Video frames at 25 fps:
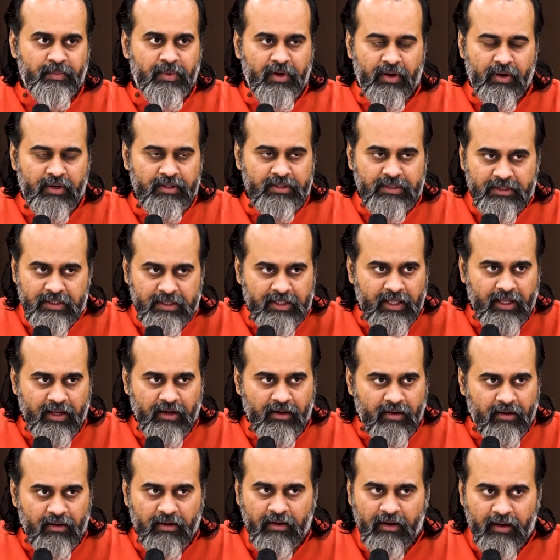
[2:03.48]
because nothing
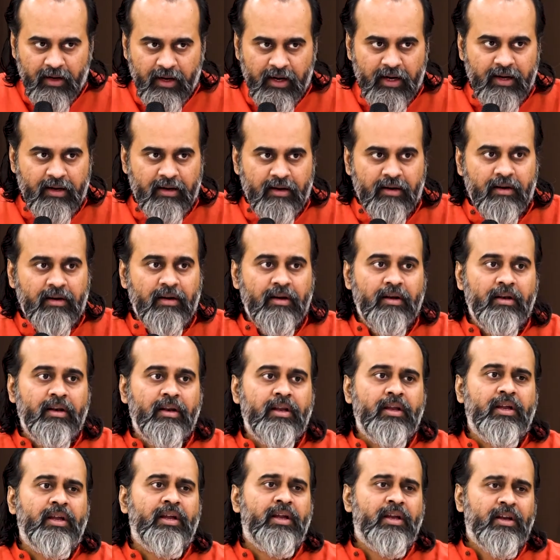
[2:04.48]
concrete
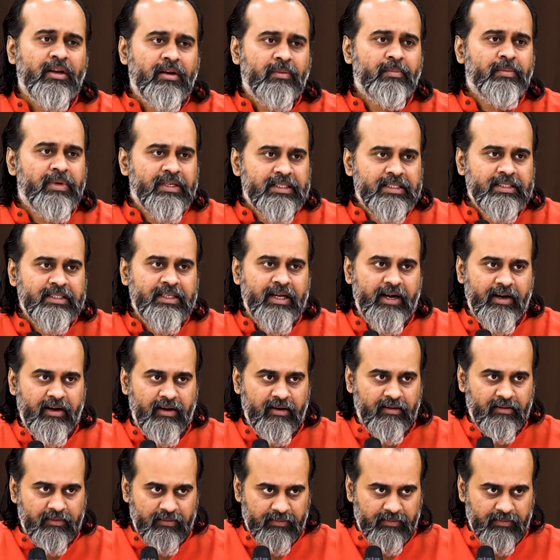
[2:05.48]
need be said.